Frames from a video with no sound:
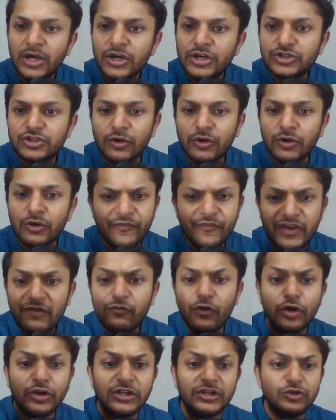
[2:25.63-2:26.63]
So we
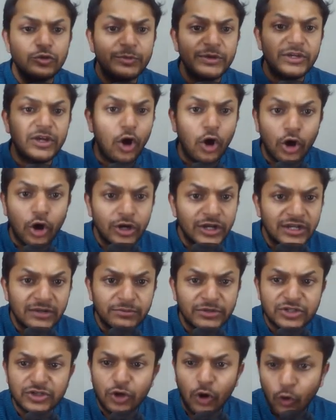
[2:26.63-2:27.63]
want it to be odd
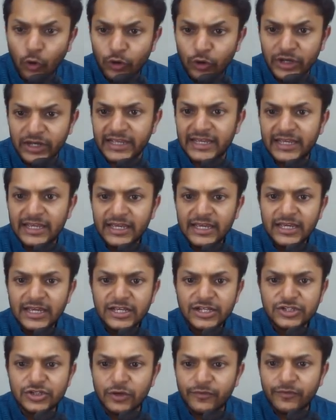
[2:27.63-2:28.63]
numbers only.
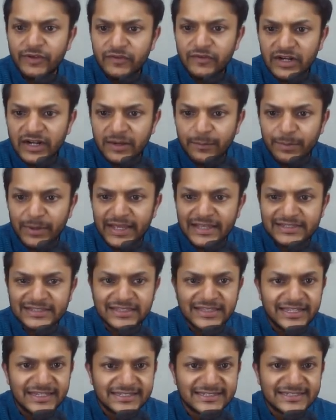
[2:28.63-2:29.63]
So we will replace
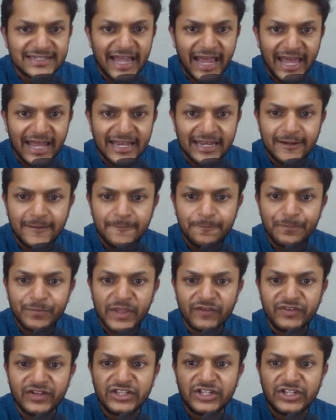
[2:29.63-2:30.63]
this N
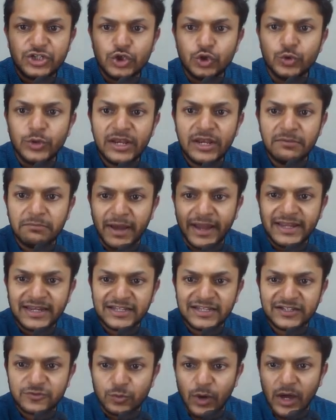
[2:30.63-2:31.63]
with 2N
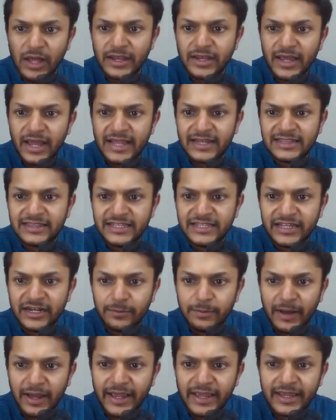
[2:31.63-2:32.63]
minus 1, and
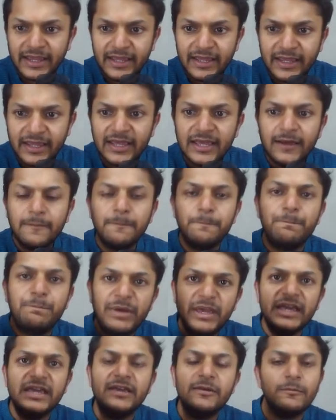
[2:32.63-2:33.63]
thereby
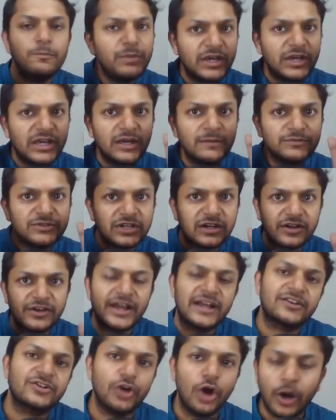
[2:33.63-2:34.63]
B becomes the
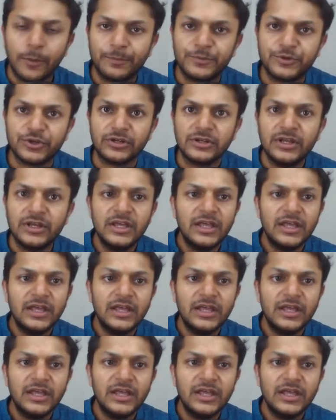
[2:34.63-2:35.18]
correct option.